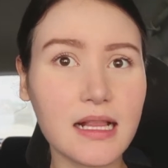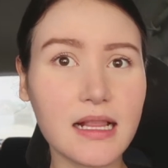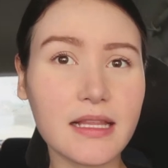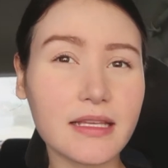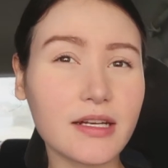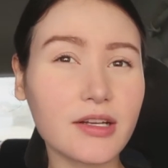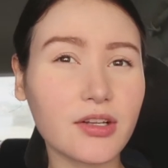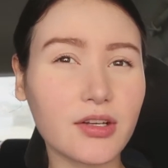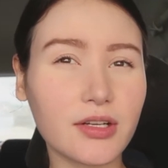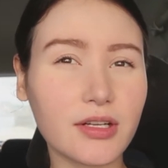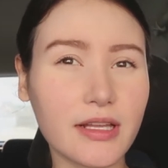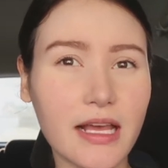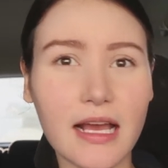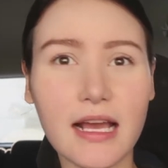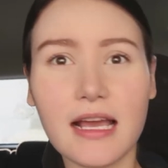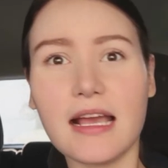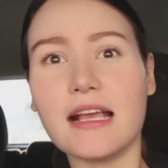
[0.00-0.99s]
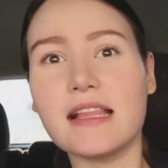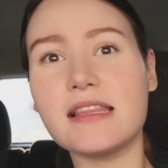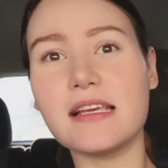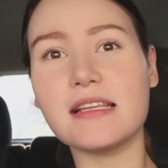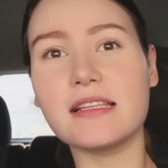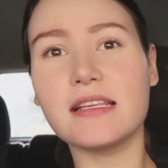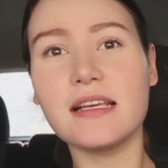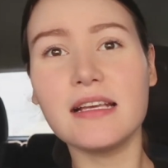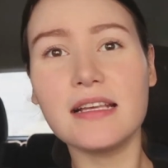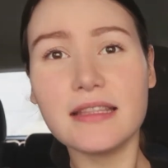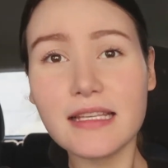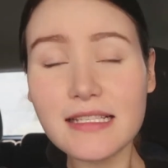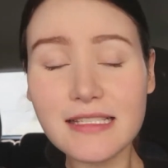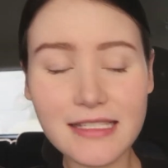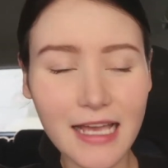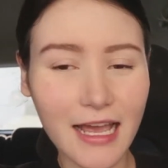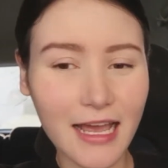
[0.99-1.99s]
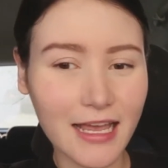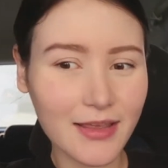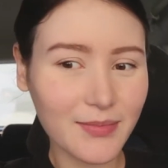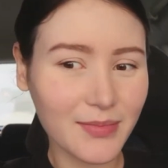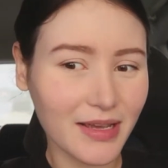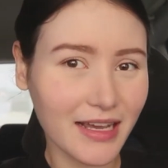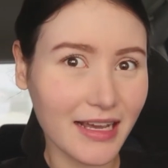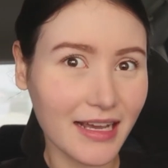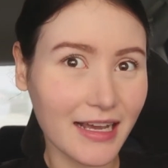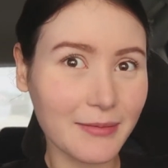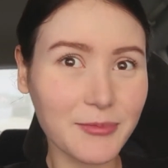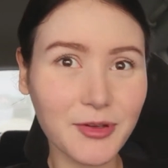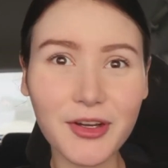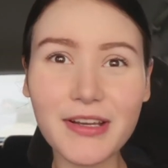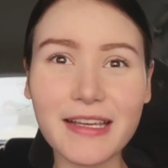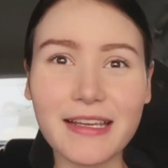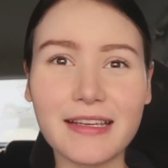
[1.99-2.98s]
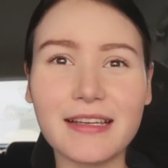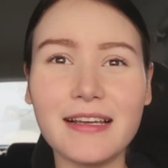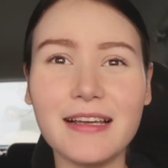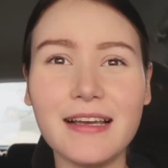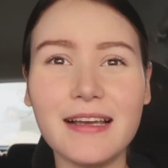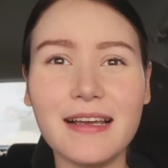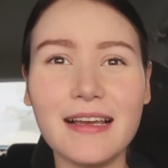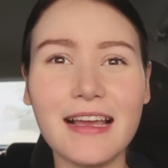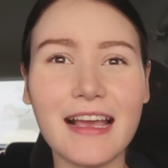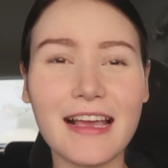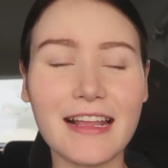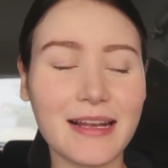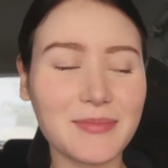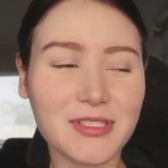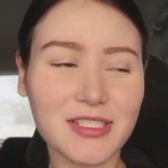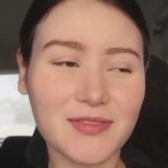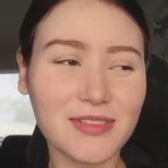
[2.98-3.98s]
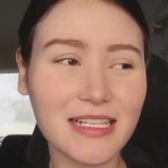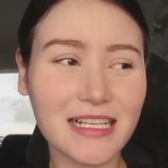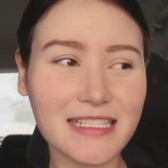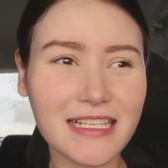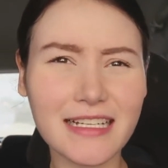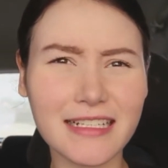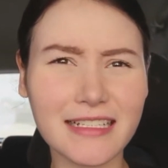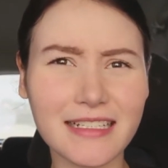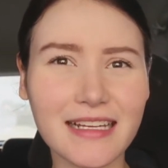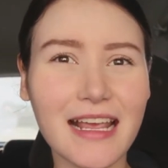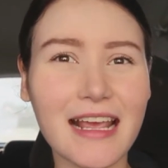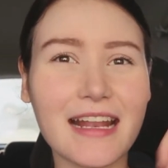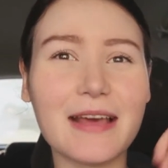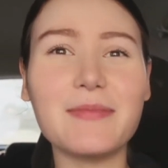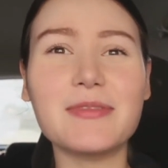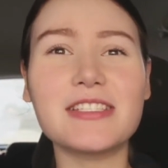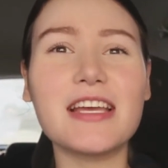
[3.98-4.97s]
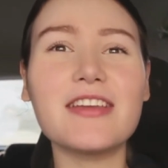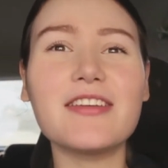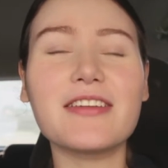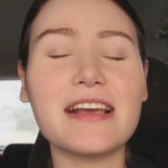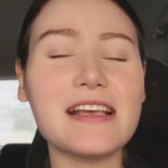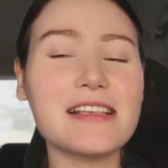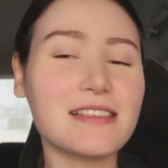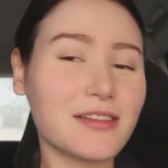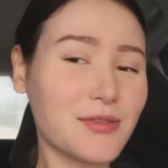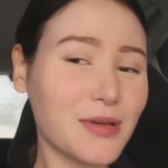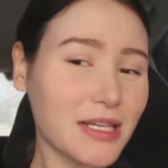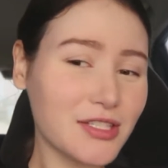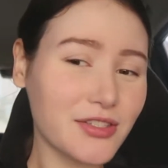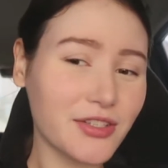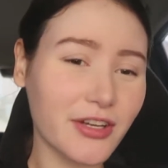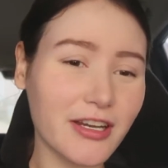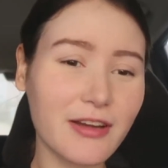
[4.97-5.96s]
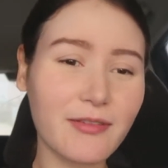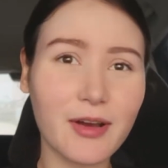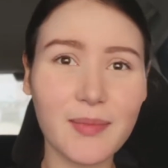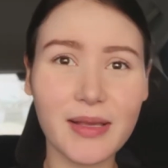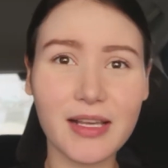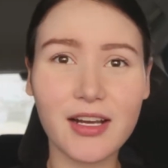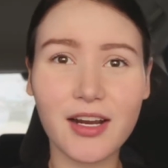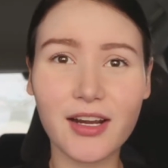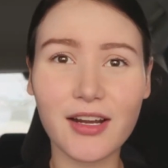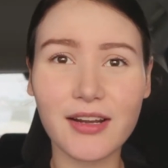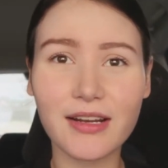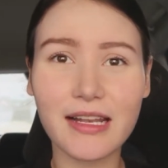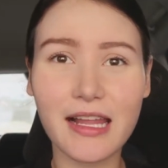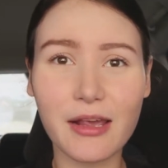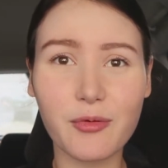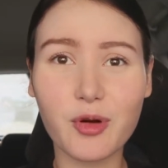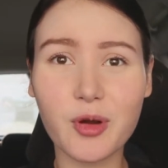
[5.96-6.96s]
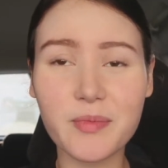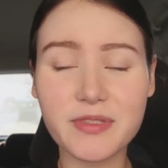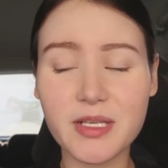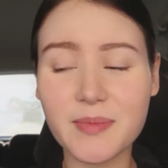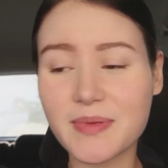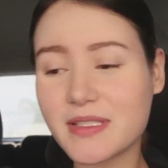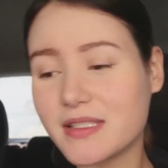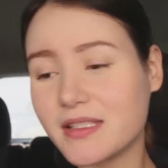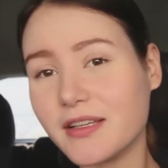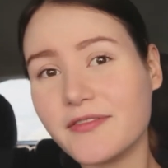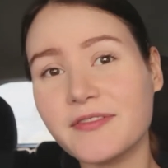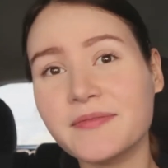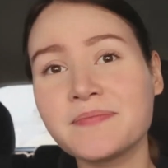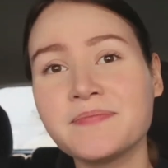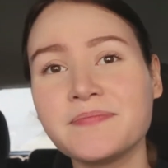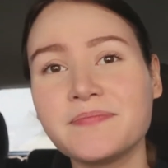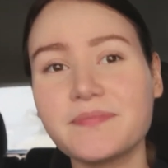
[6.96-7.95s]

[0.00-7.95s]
and I didn't go to that. And then this time I'm going, and I'm just really excited. And I'm gonna tell you guys a quick story while my car like warms up and stuff.